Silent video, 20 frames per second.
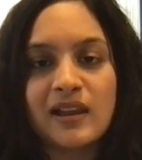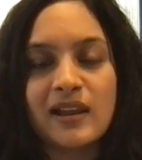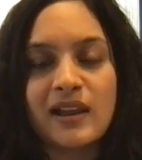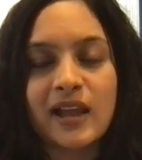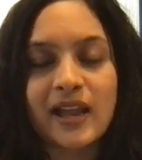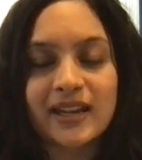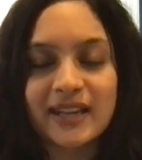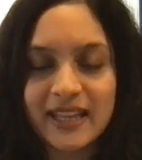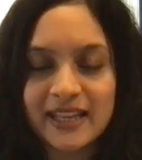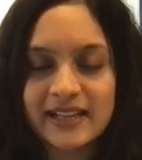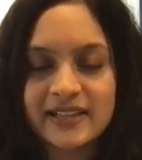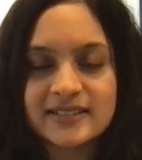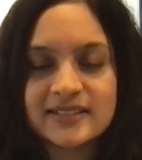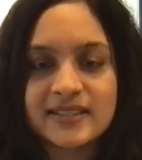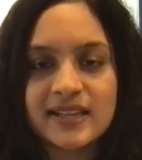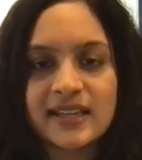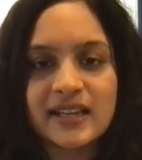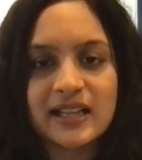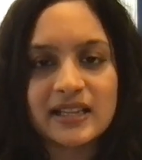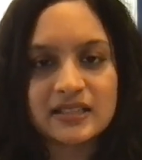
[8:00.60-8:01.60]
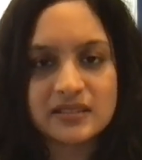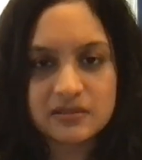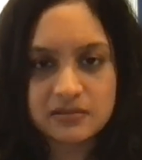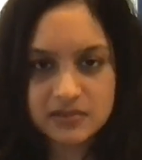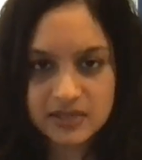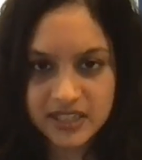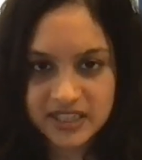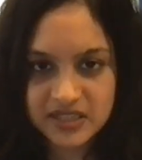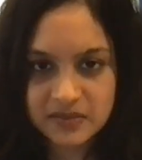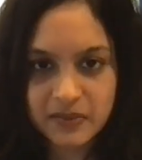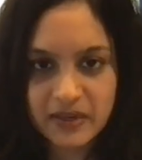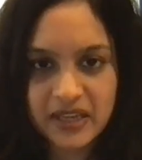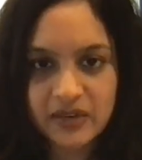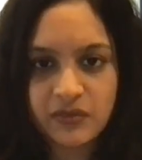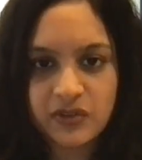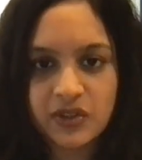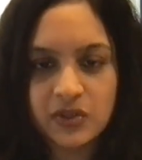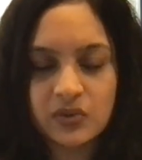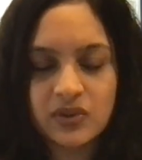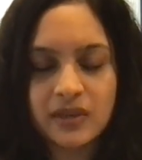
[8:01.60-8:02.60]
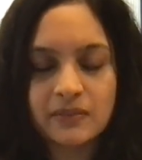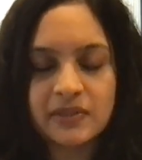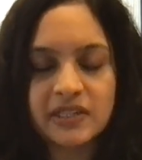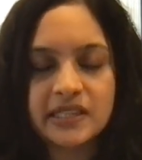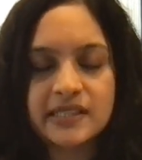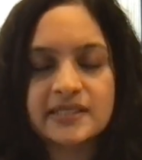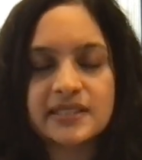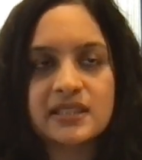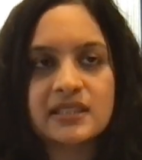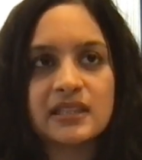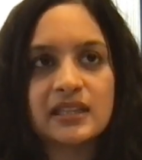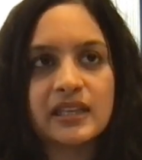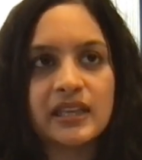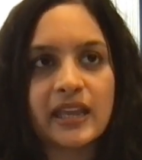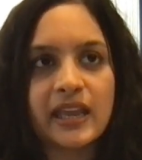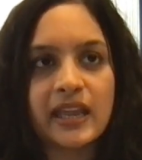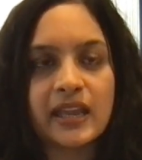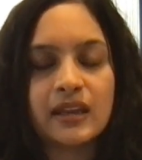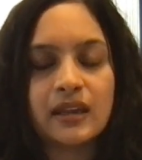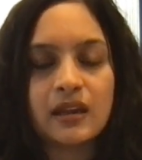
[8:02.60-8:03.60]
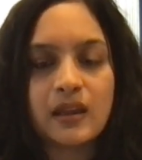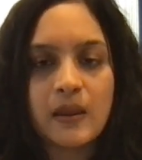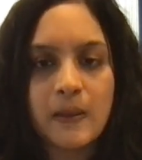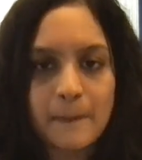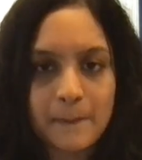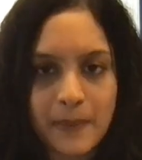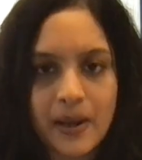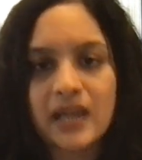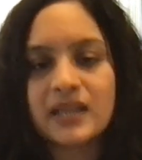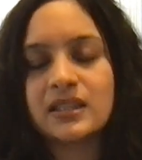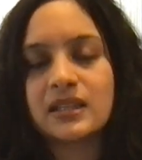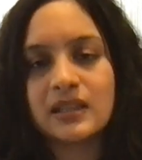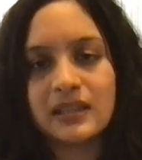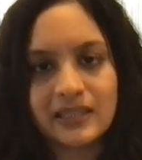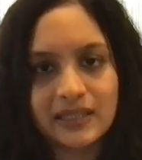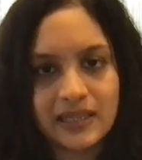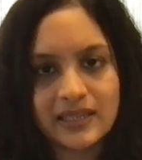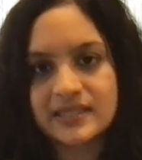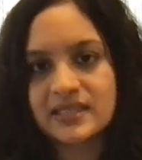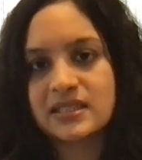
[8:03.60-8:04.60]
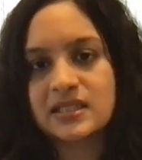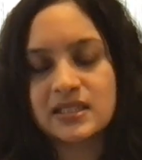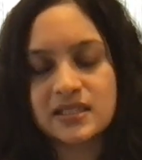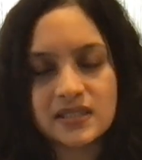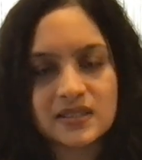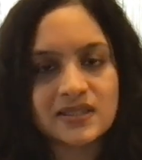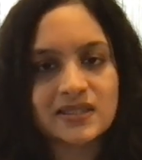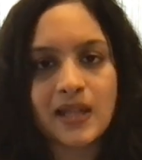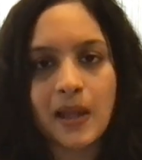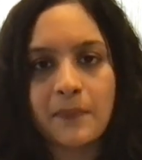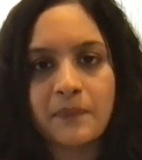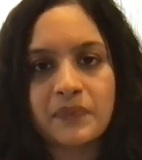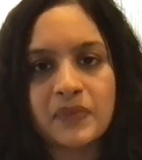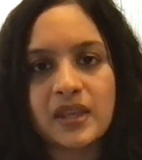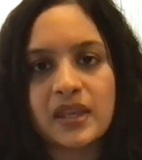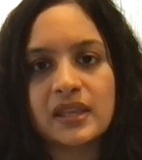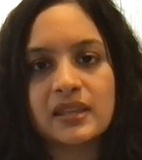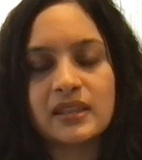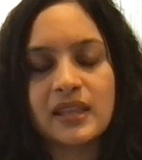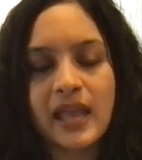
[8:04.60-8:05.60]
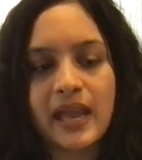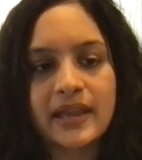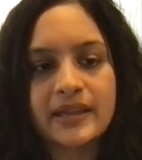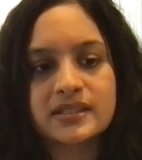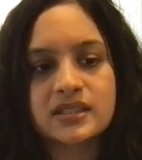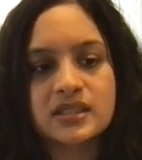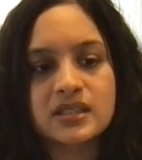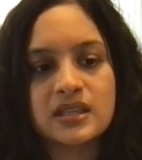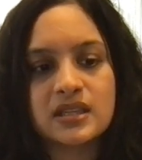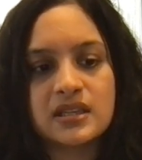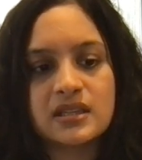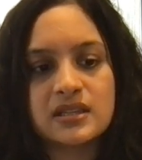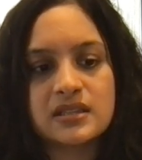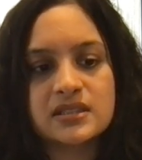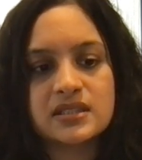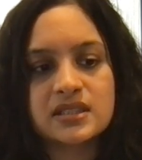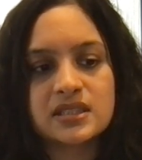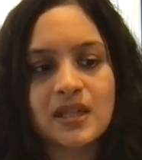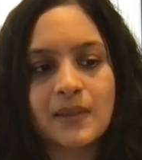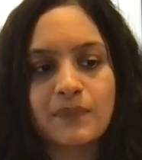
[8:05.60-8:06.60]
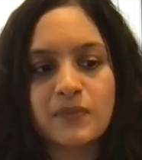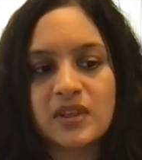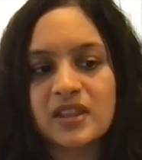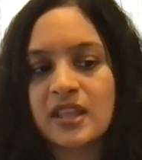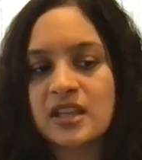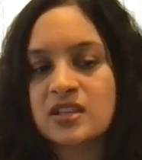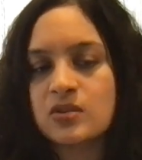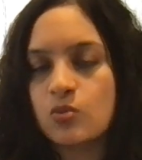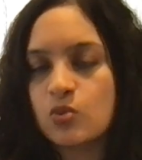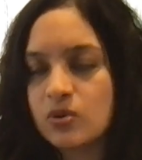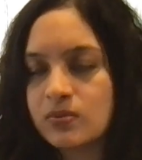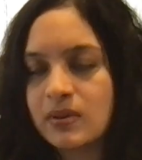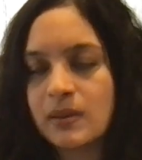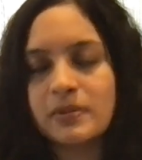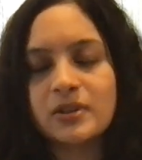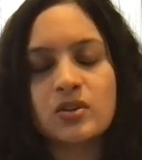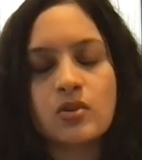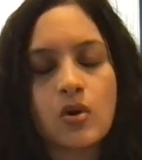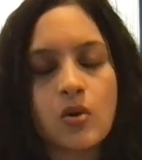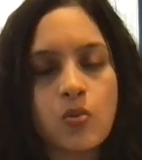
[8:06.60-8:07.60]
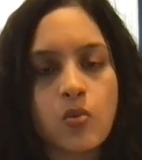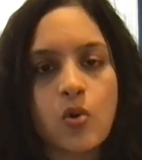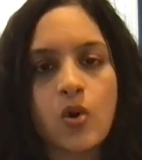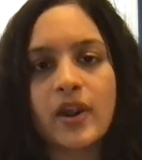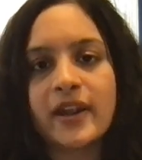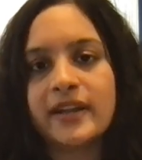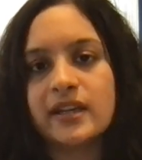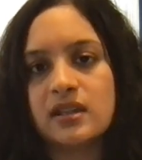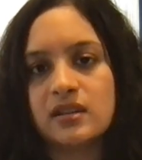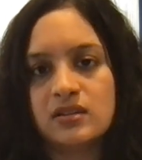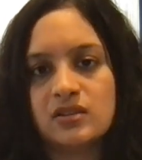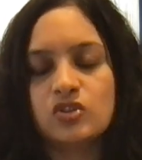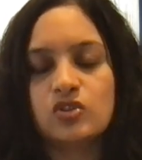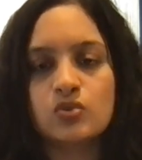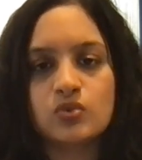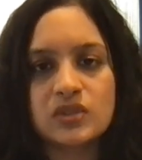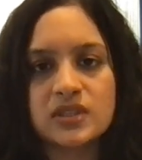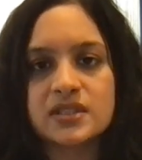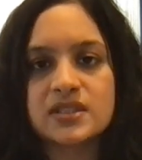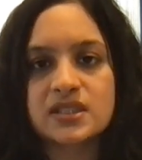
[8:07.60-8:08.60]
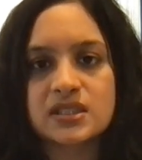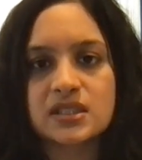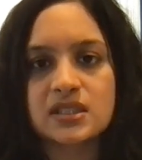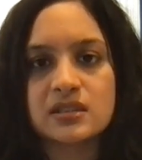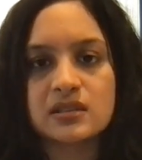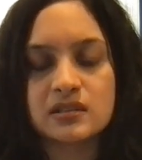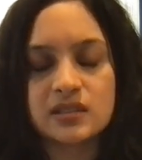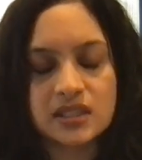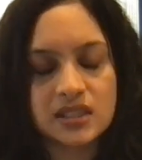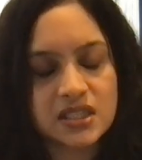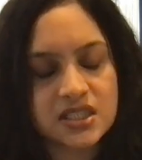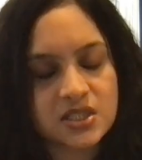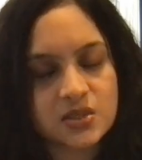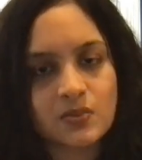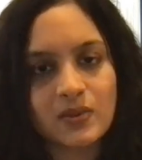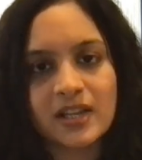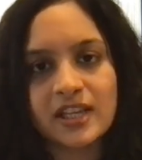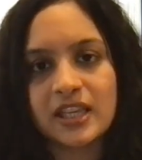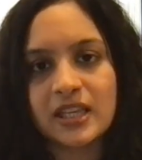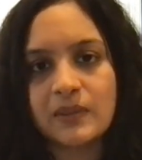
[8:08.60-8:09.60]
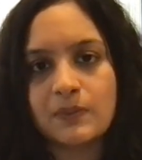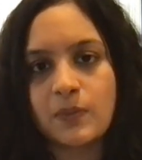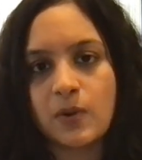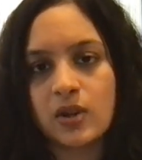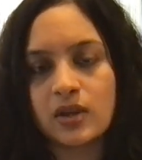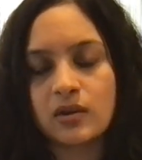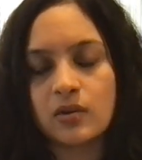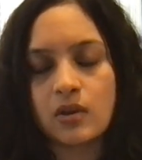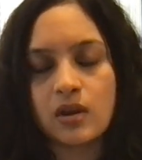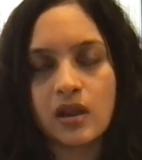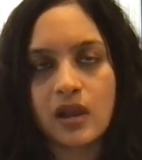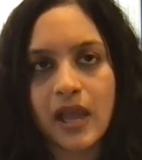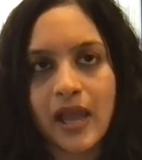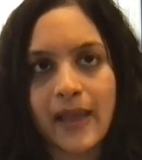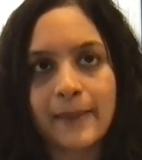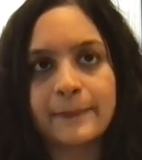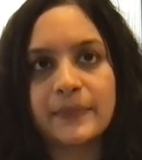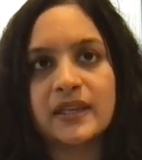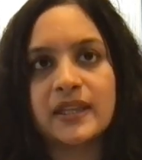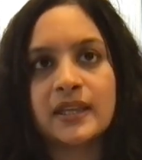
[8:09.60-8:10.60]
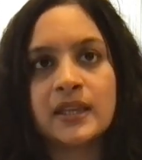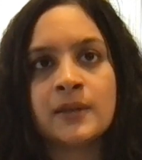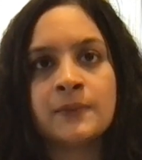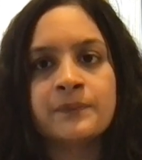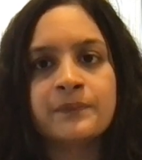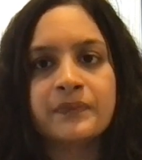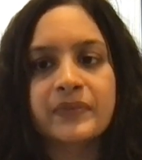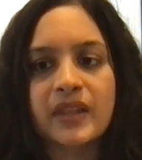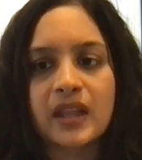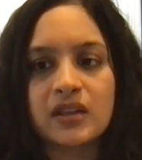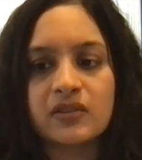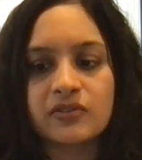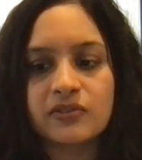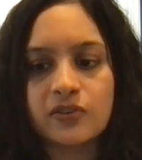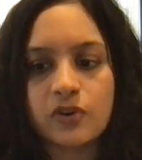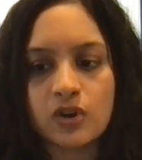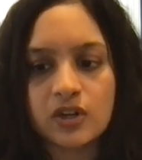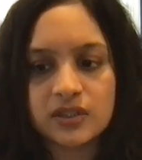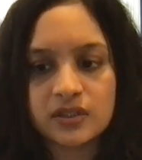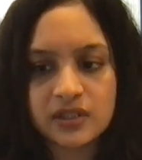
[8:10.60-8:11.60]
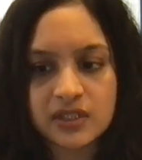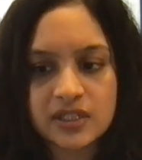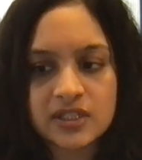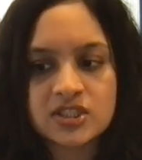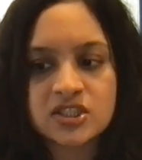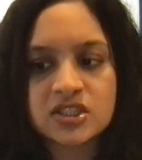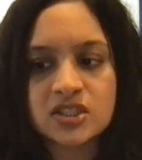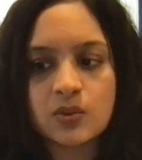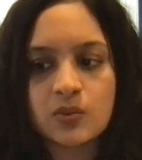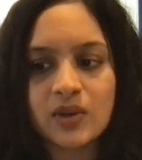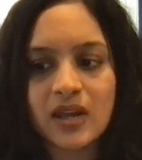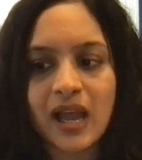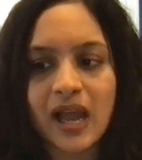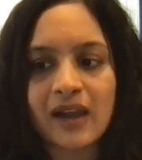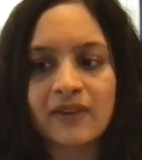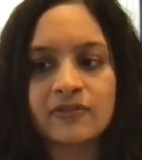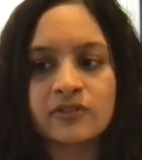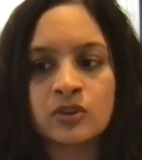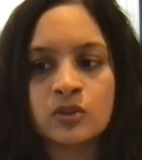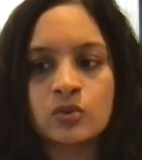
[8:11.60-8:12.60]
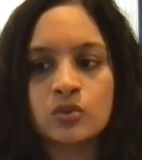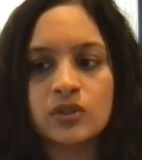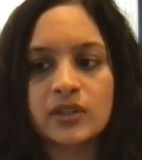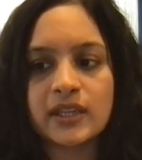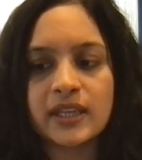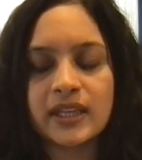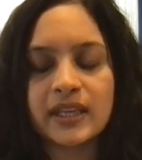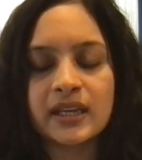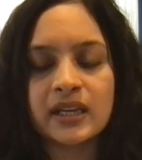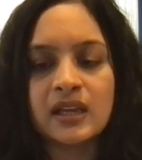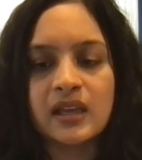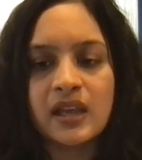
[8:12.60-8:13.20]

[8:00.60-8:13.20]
And like I said, I'll explain few remedies in the end, but yes, this is something that you won't be able to avoid through this year. This will keep on happening, and for this you will have to take